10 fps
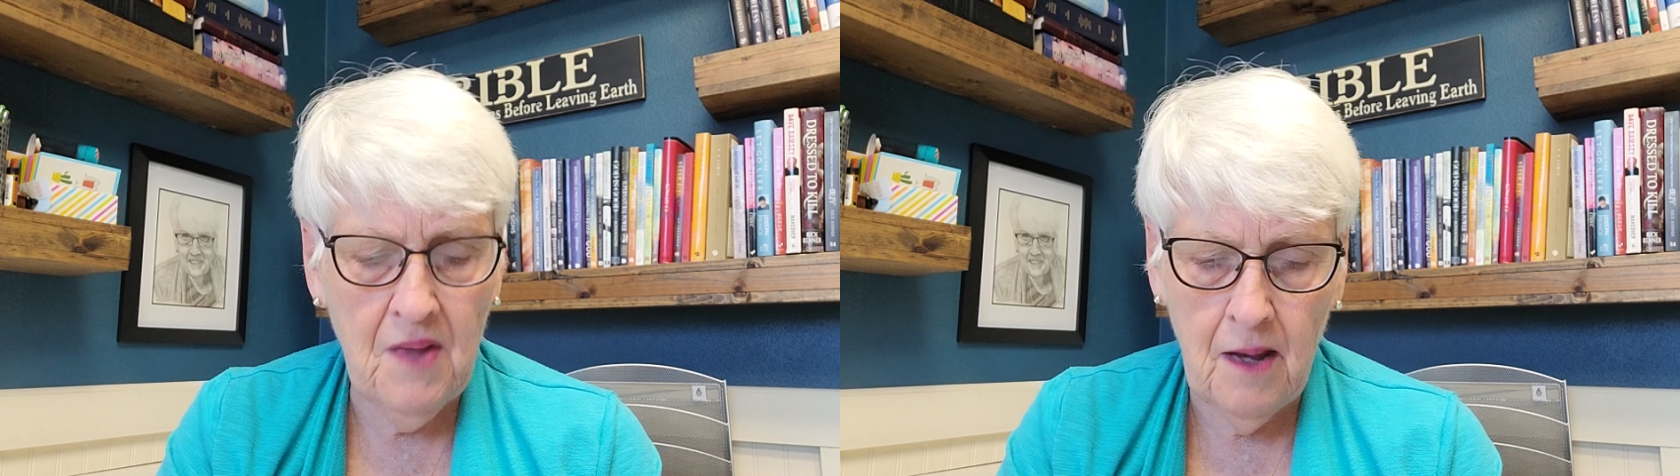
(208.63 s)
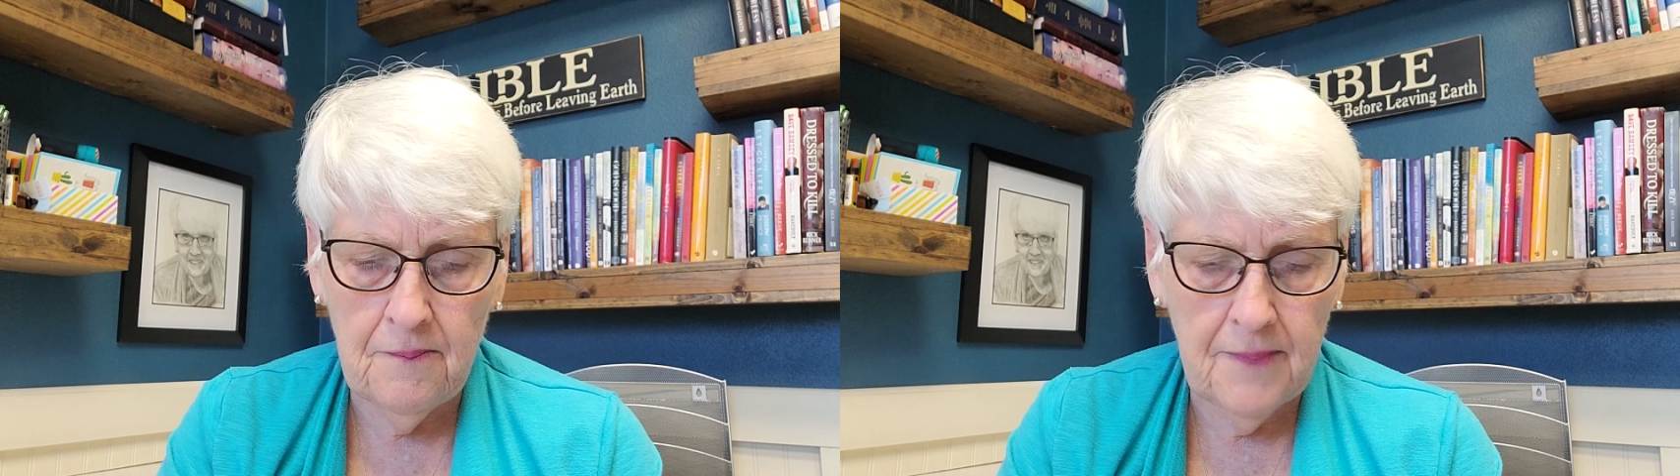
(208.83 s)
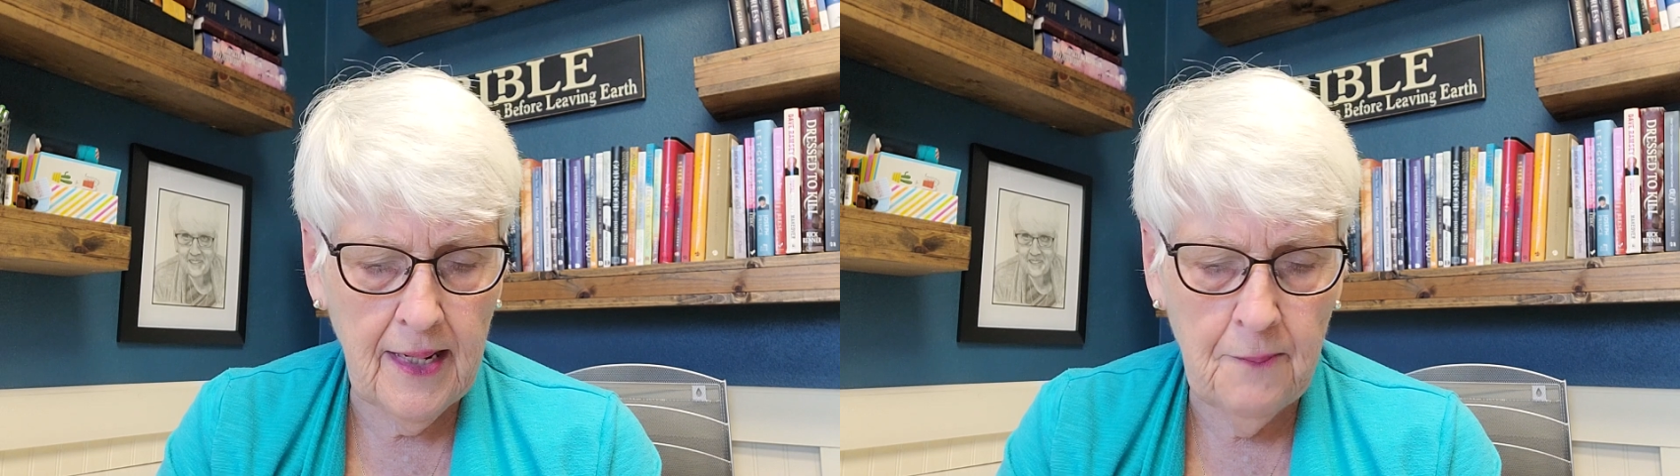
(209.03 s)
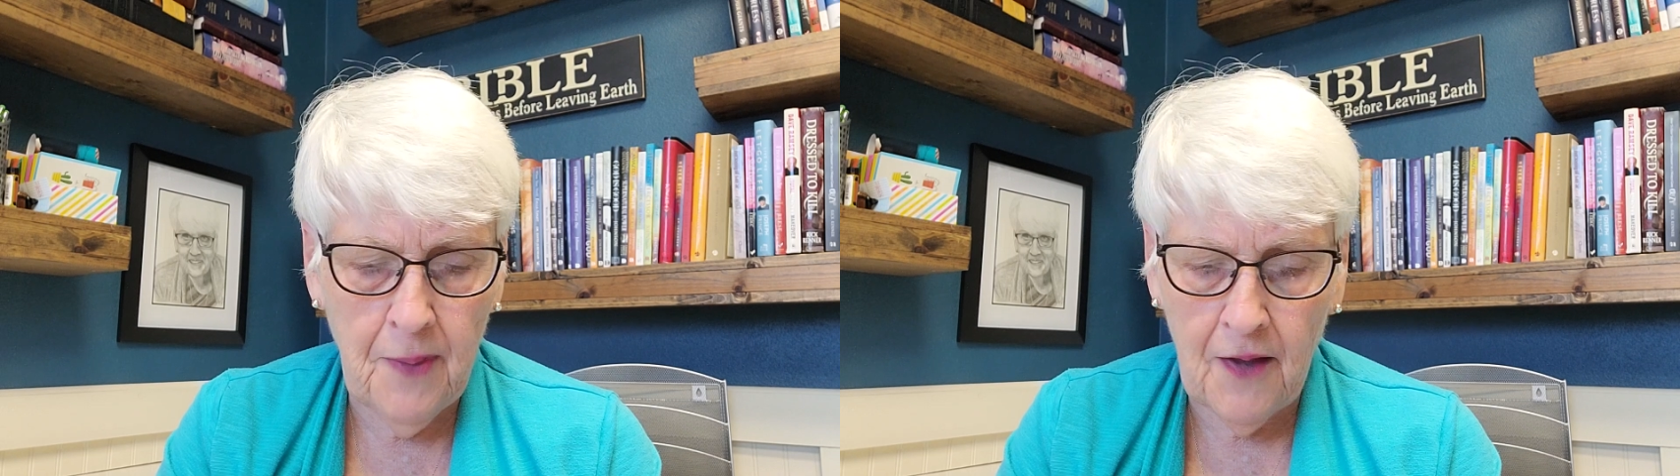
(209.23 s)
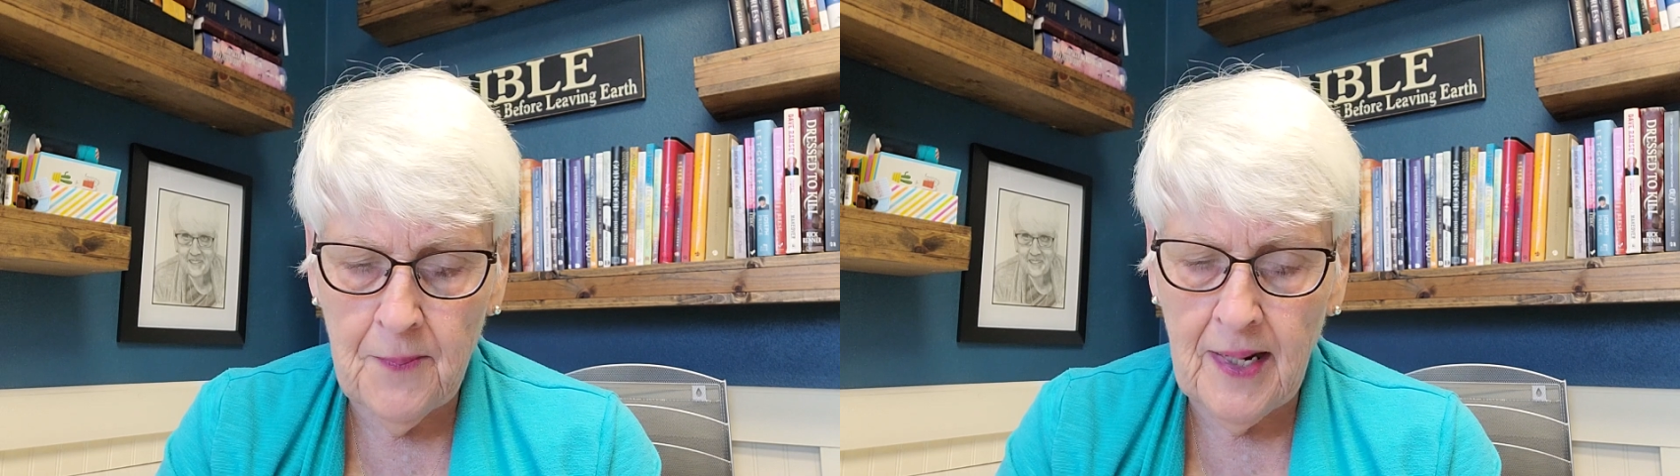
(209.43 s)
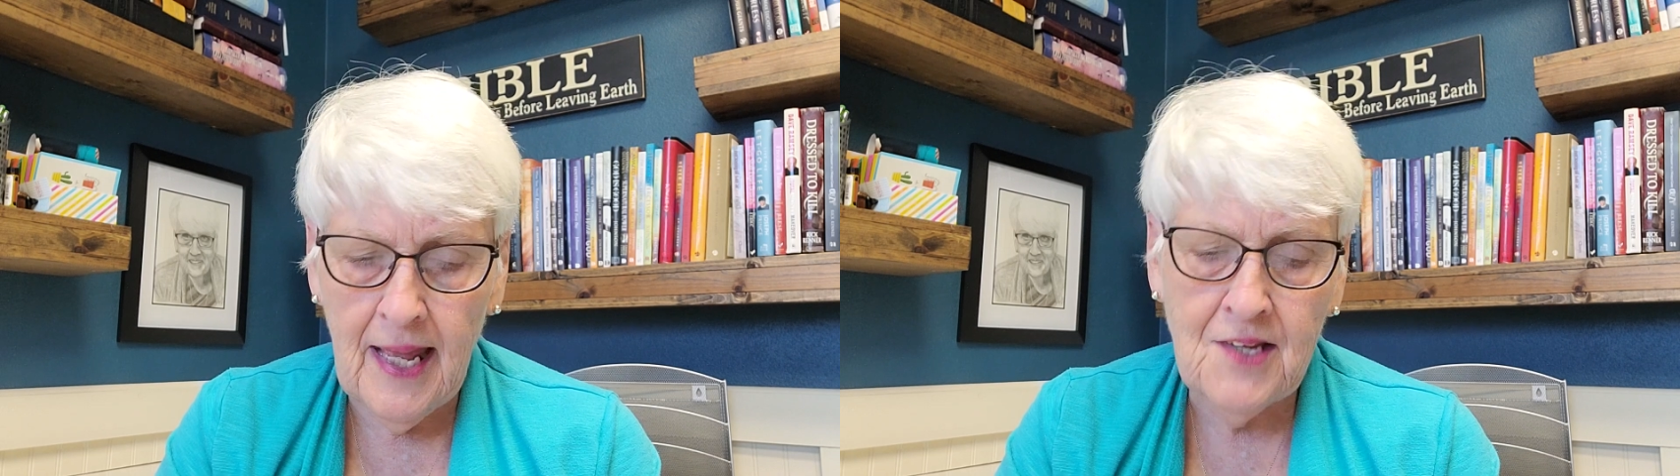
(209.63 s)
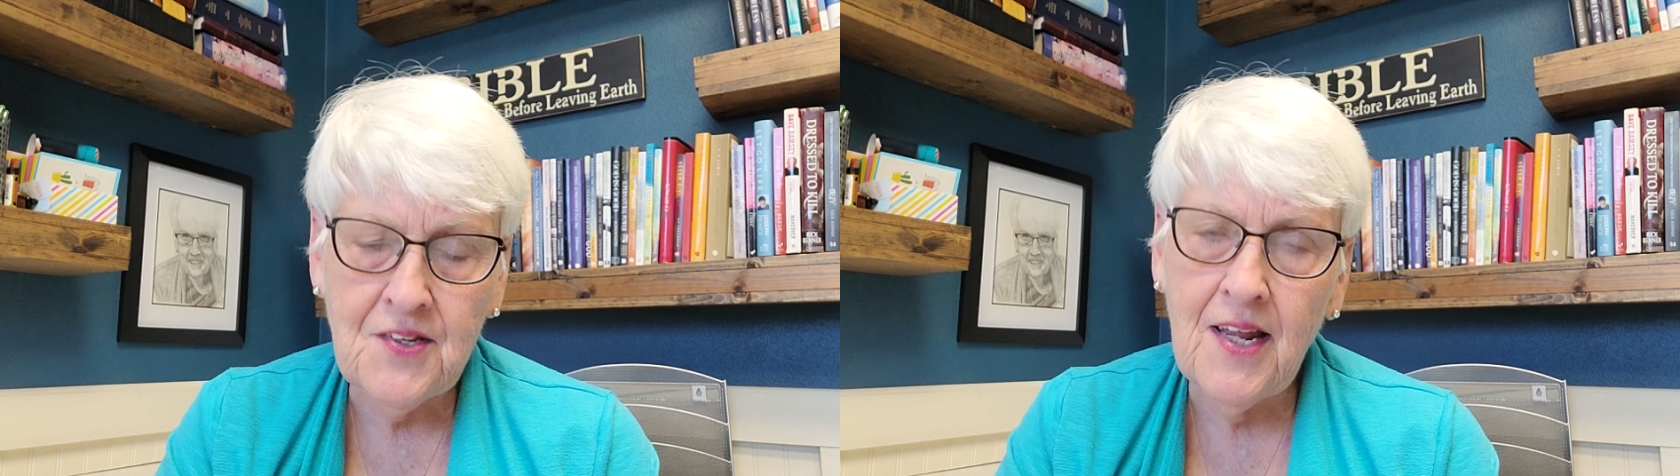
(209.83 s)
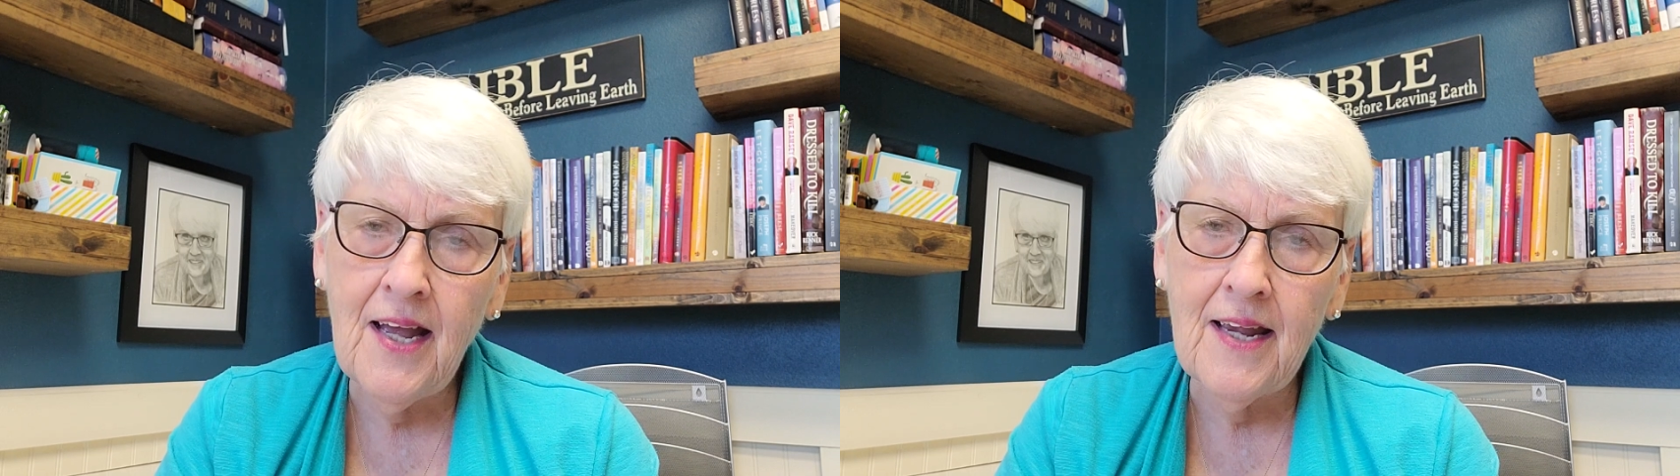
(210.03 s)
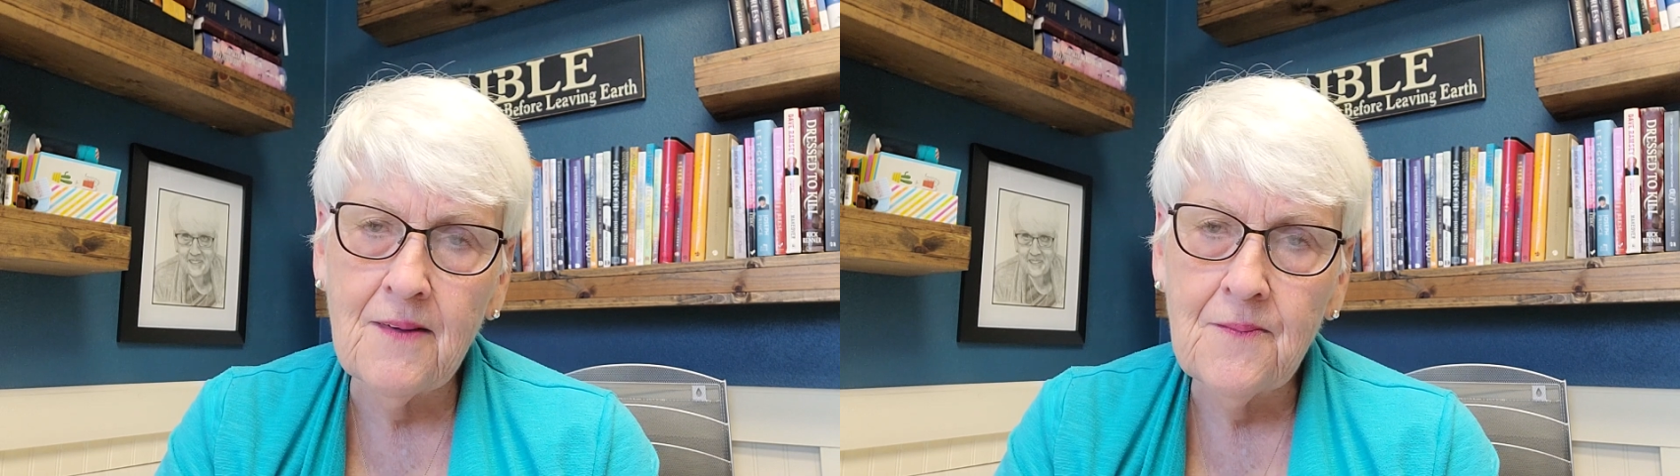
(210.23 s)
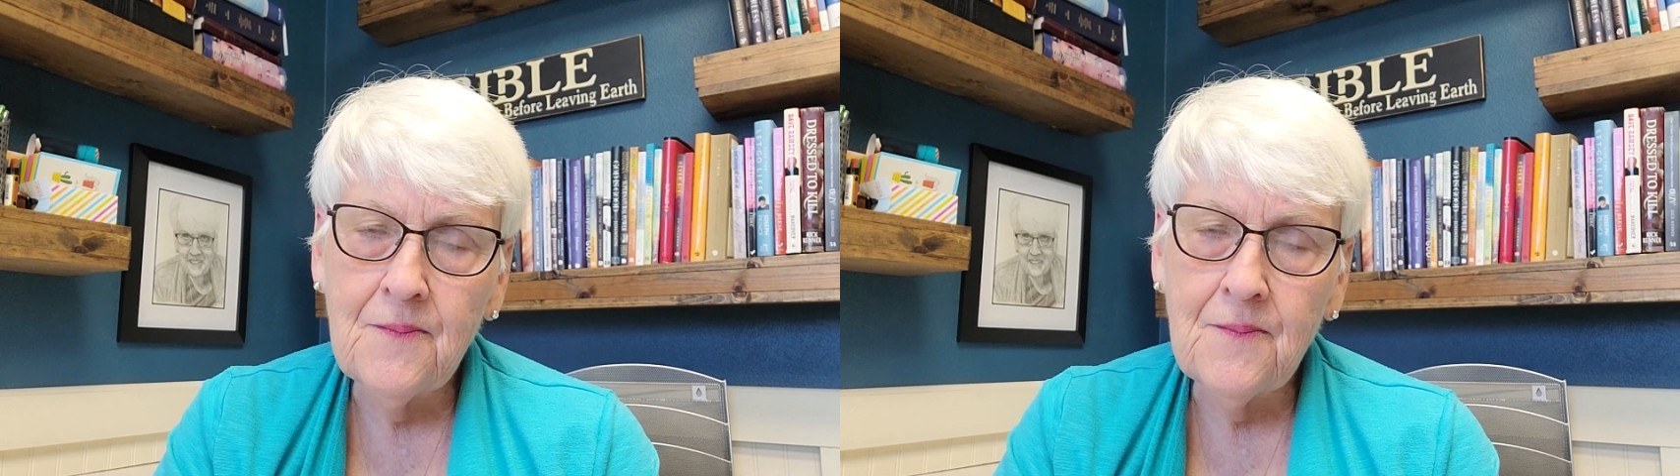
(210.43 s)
That, they didn't bother me last night.